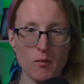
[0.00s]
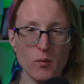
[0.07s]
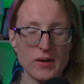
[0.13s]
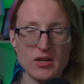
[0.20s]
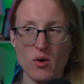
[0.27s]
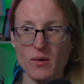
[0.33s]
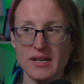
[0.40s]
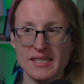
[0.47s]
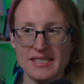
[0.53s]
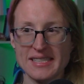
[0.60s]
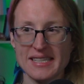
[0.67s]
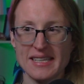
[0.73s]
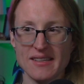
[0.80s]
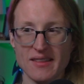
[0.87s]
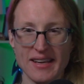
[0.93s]
We don't get to
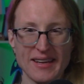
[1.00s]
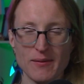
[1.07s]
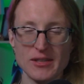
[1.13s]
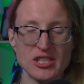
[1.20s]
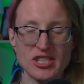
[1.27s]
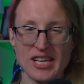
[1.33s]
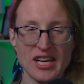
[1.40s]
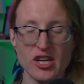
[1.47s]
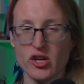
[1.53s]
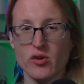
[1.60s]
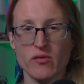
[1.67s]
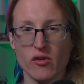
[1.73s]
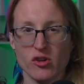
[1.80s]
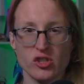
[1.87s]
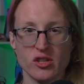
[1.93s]
see, like, we just get a new
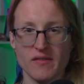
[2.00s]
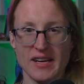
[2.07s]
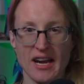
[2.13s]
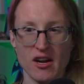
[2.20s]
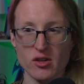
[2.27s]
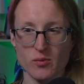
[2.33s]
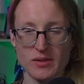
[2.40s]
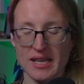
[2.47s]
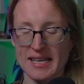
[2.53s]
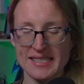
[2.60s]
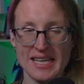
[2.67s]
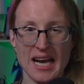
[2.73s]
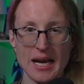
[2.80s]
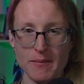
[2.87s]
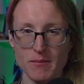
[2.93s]
version of a character with, like,
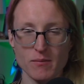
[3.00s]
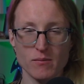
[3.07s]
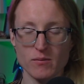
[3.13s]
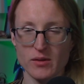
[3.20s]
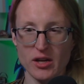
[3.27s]
time,